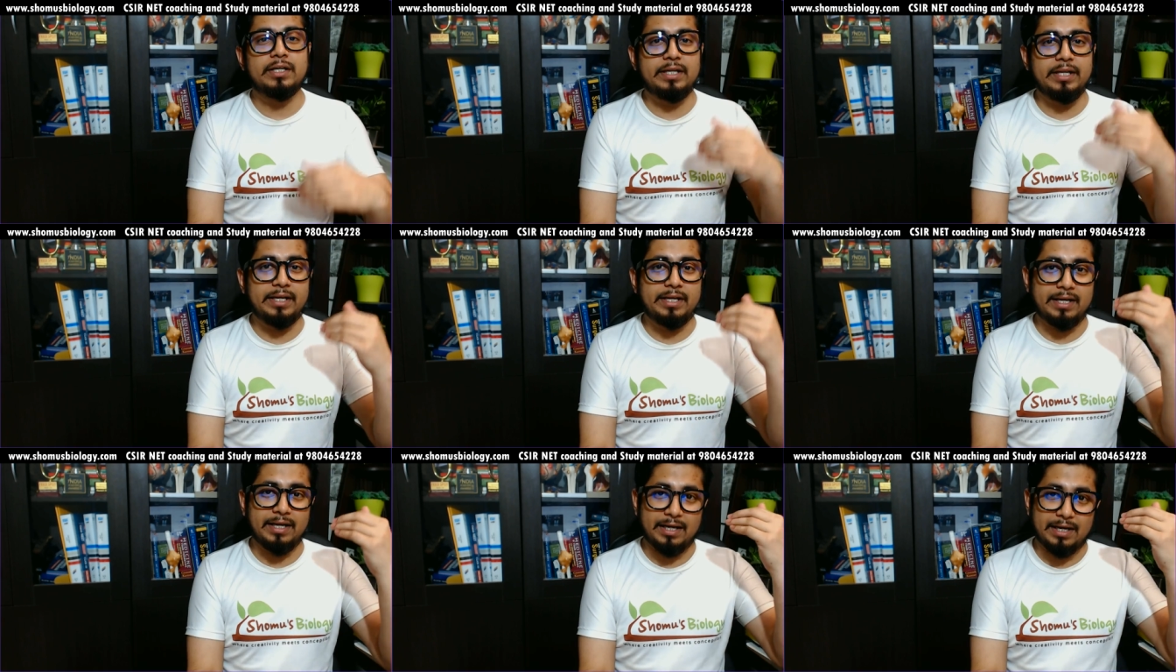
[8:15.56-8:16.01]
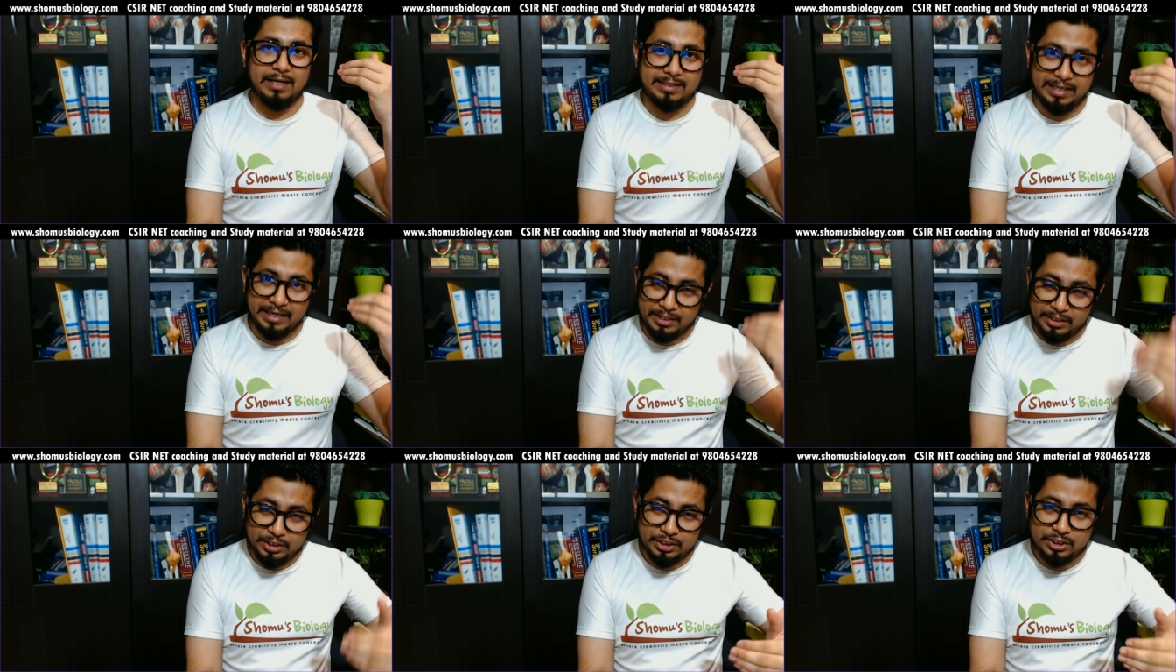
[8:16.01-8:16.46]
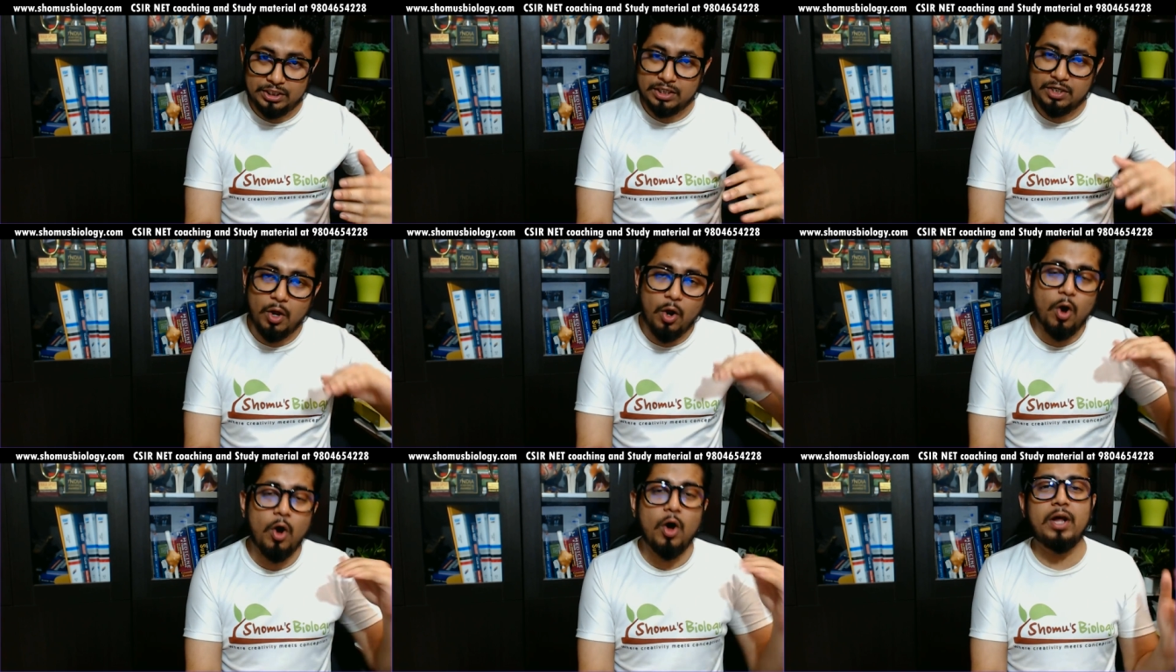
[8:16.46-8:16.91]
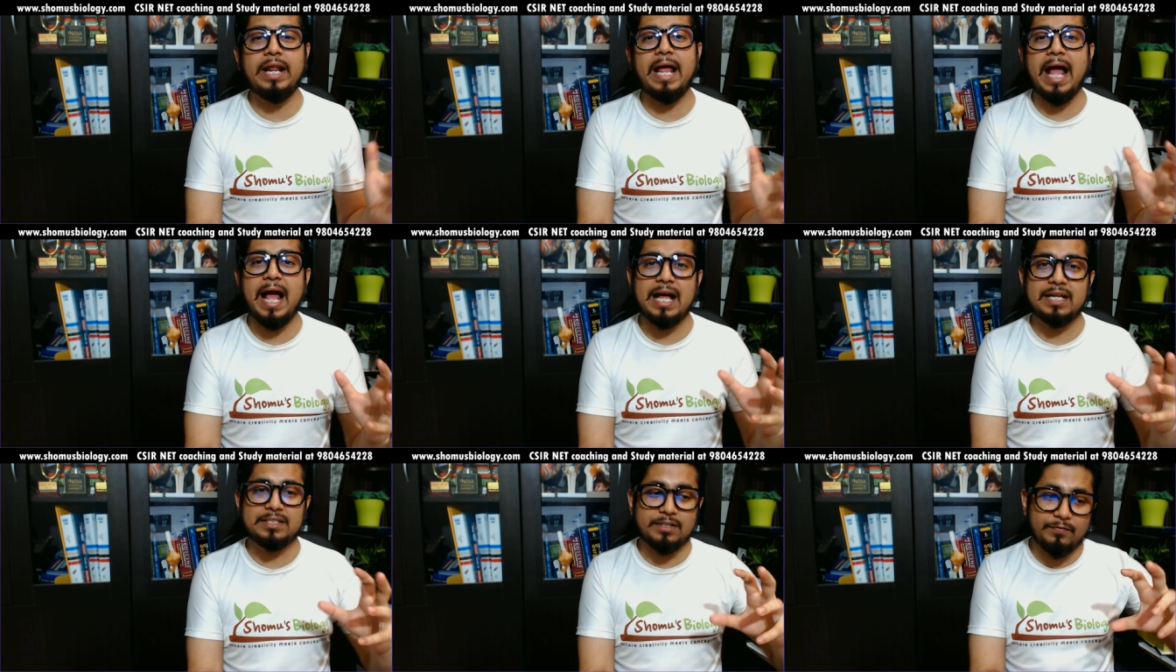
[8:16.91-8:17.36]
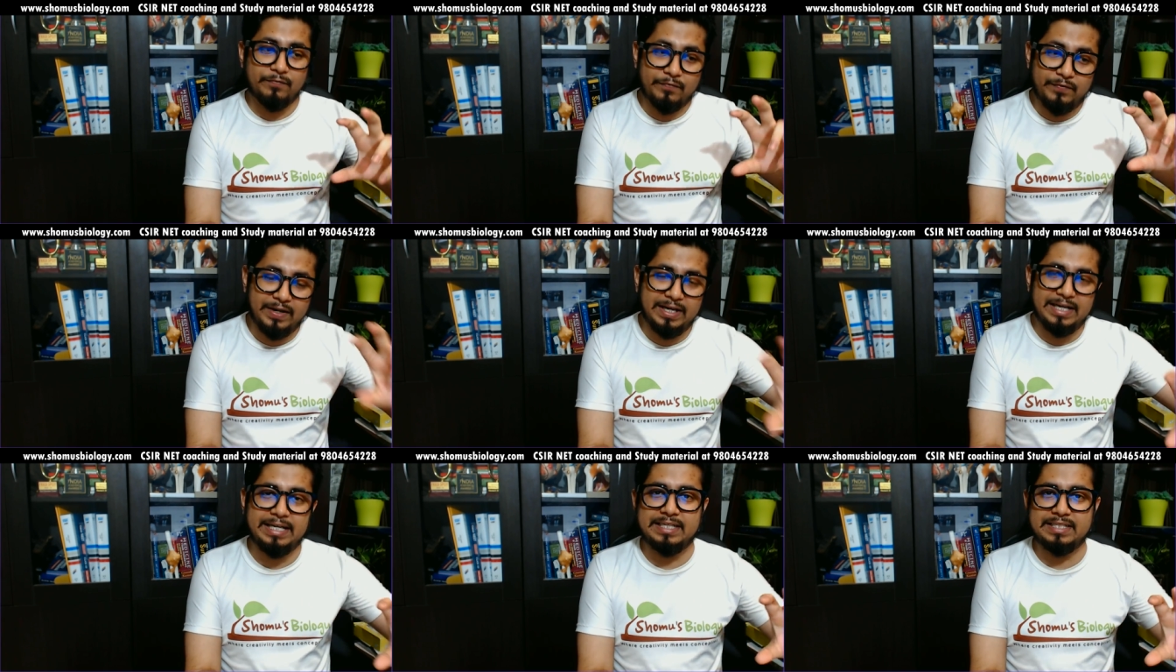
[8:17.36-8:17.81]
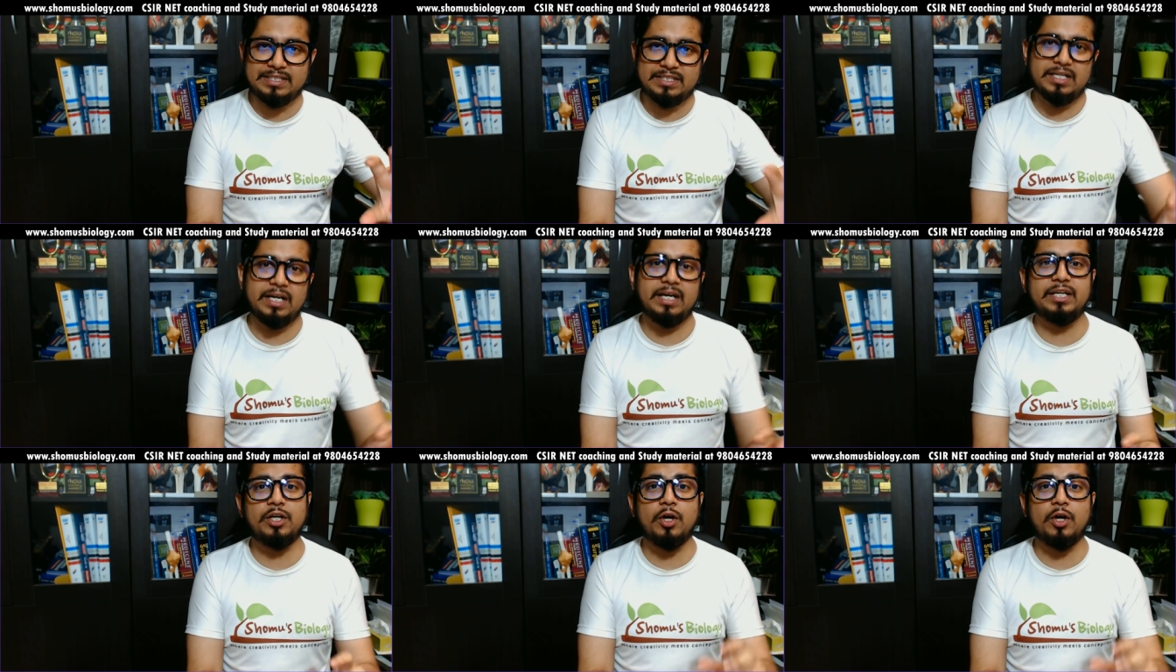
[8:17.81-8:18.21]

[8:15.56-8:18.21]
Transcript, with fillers: technician, or as a field study,